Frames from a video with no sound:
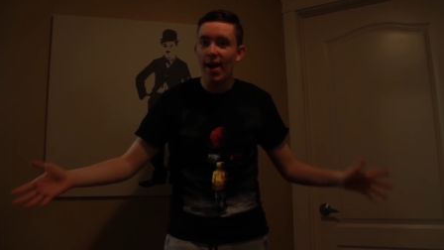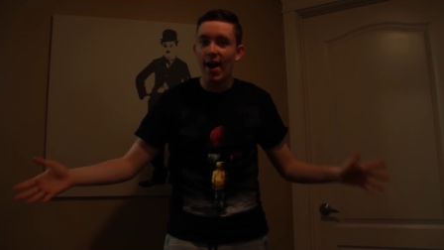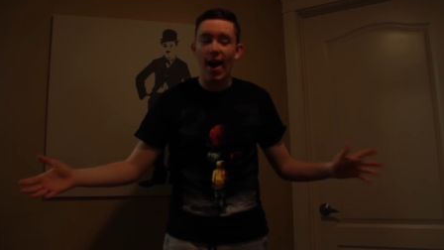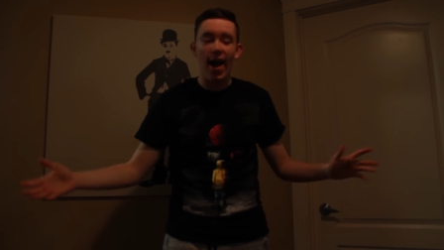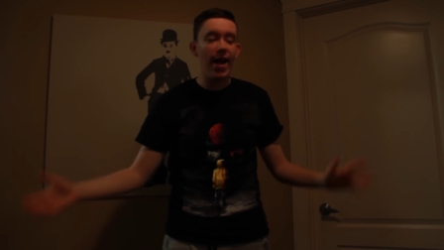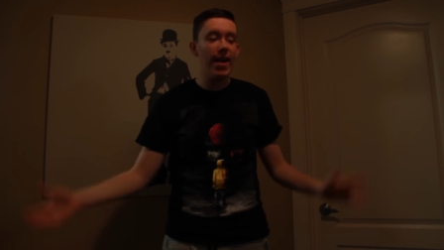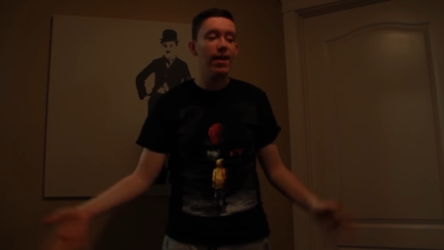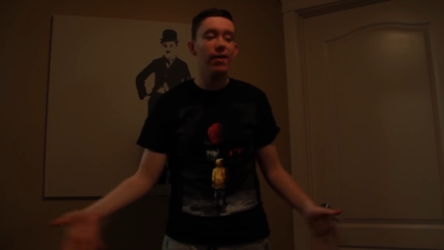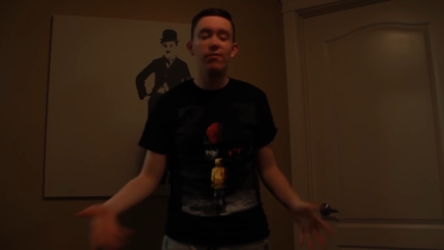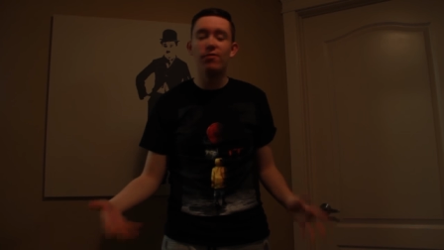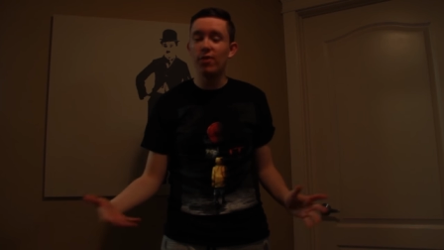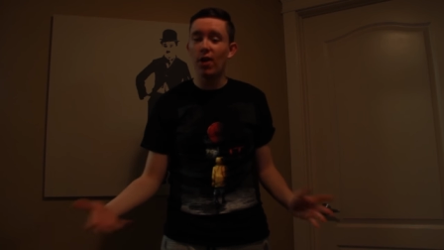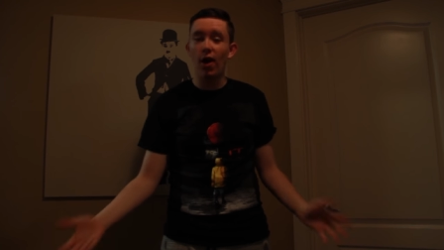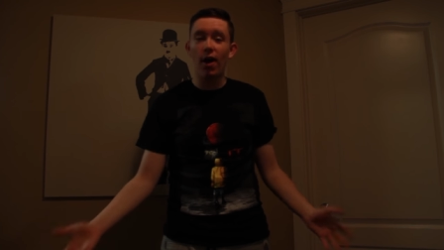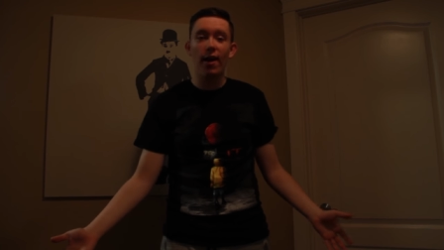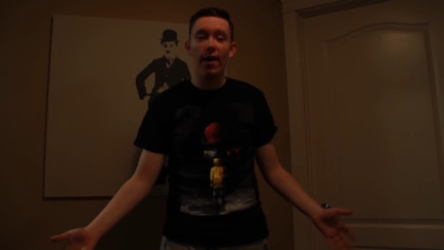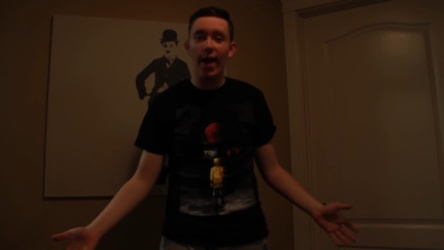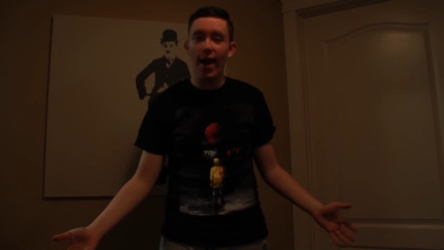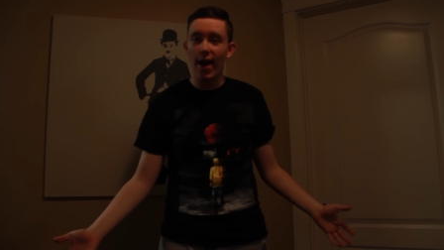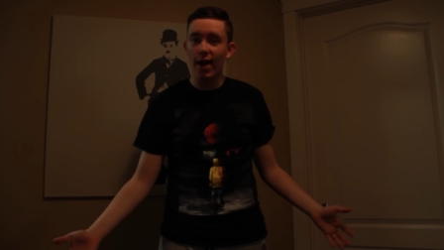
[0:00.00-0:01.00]
I have
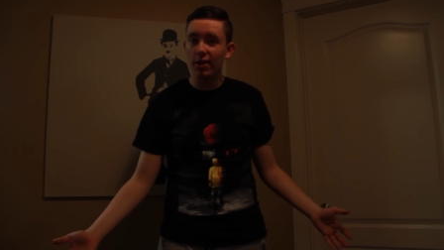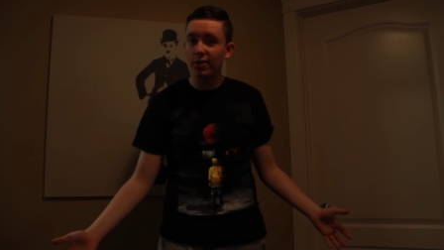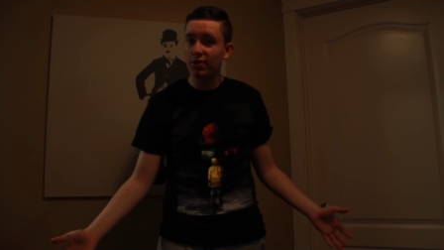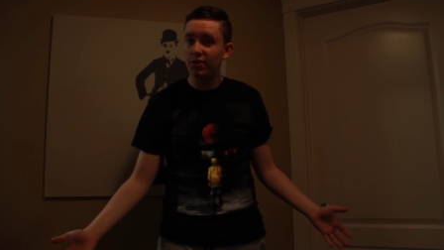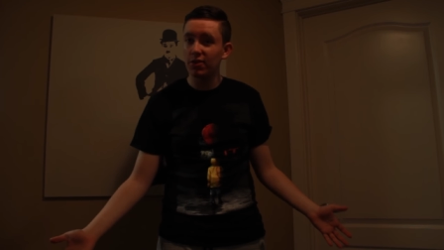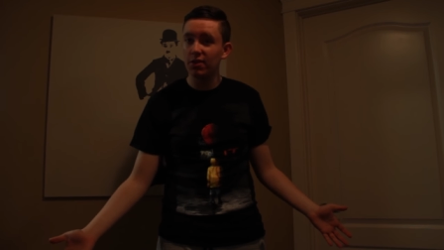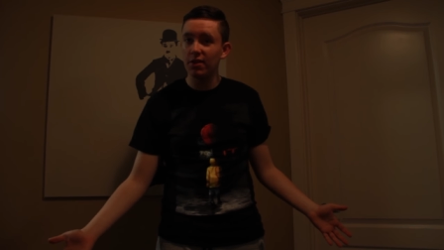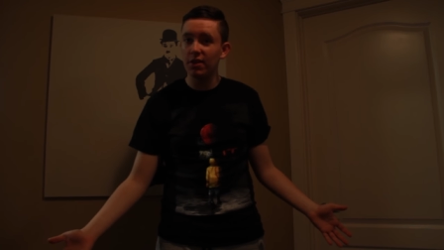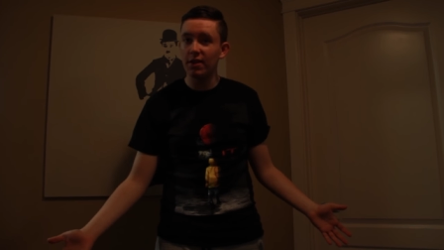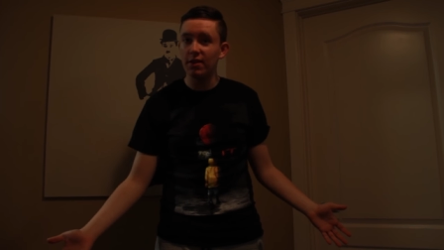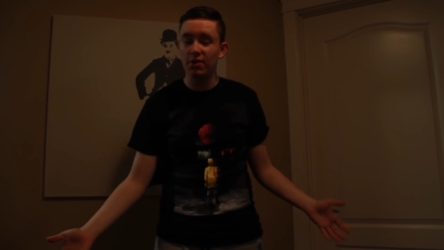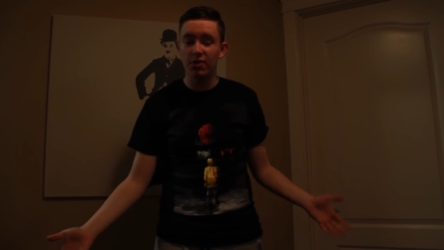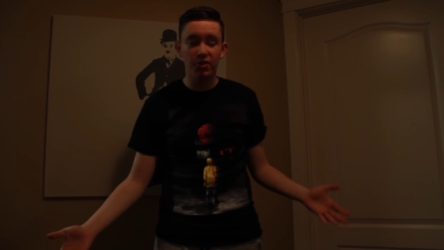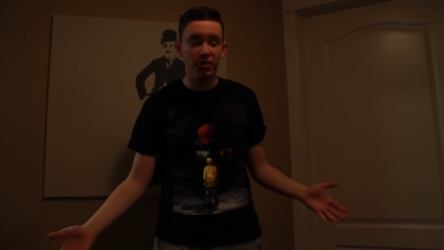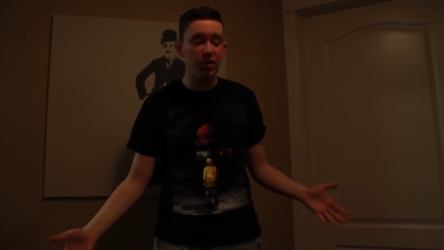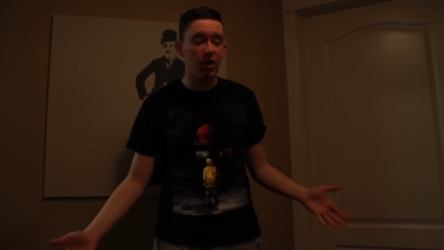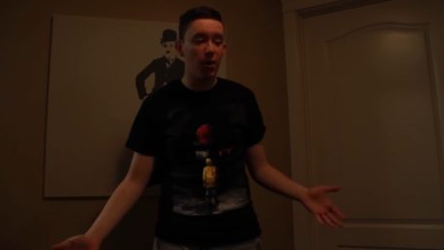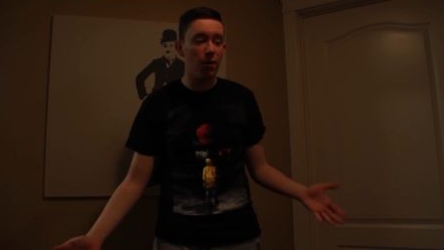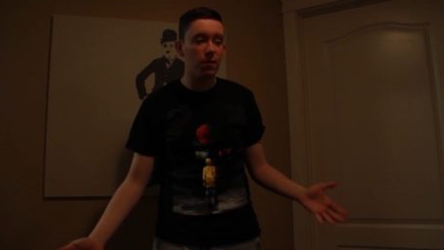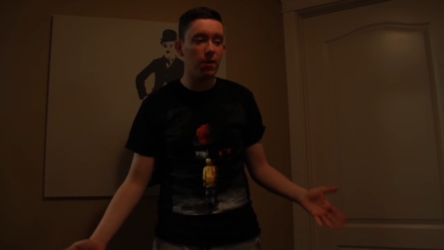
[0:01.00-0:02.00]
not actually
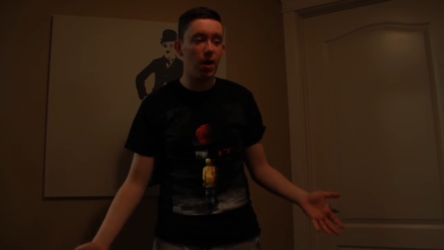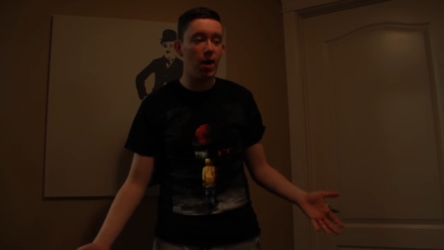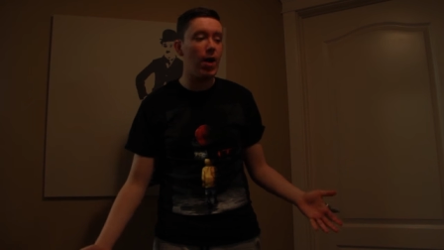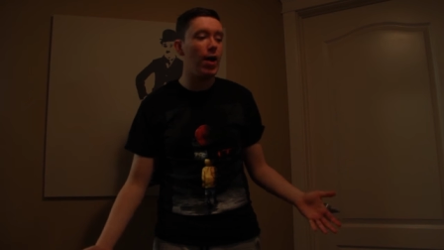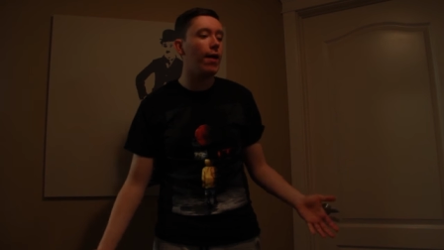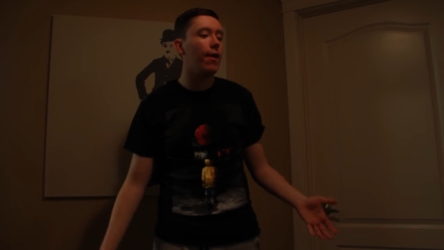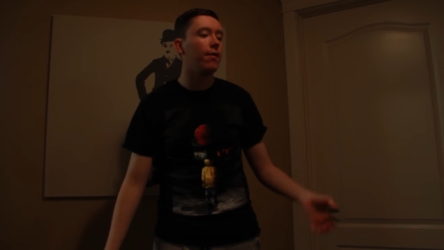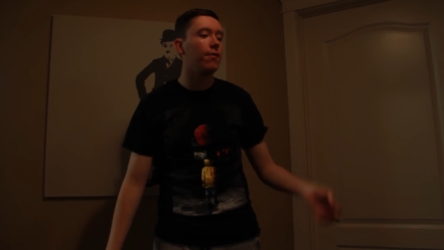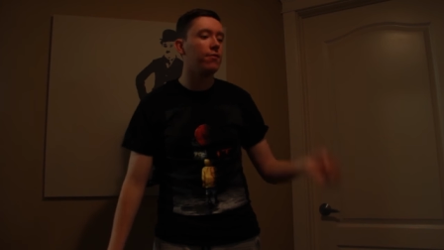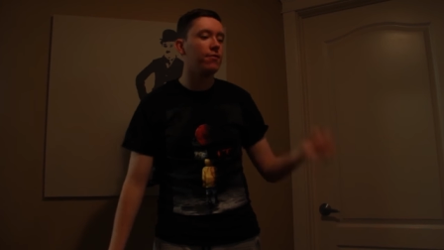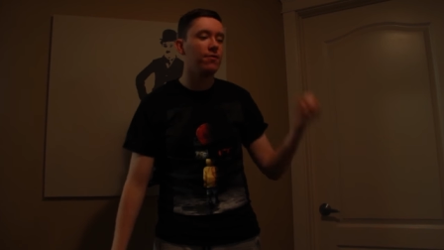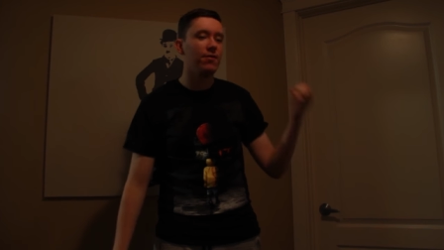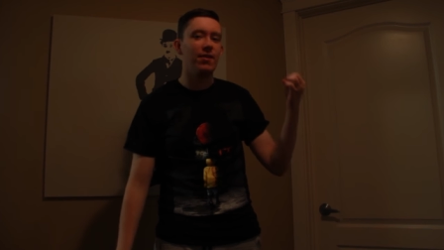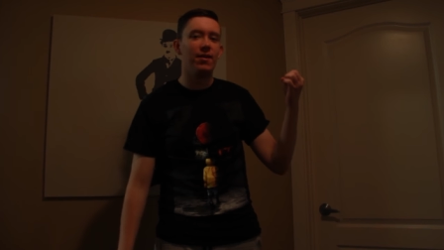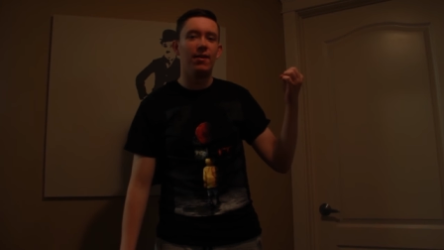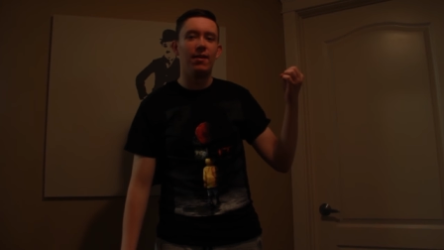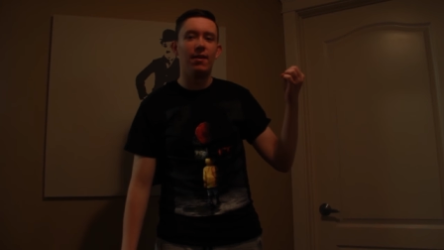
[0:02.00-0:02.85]
shown off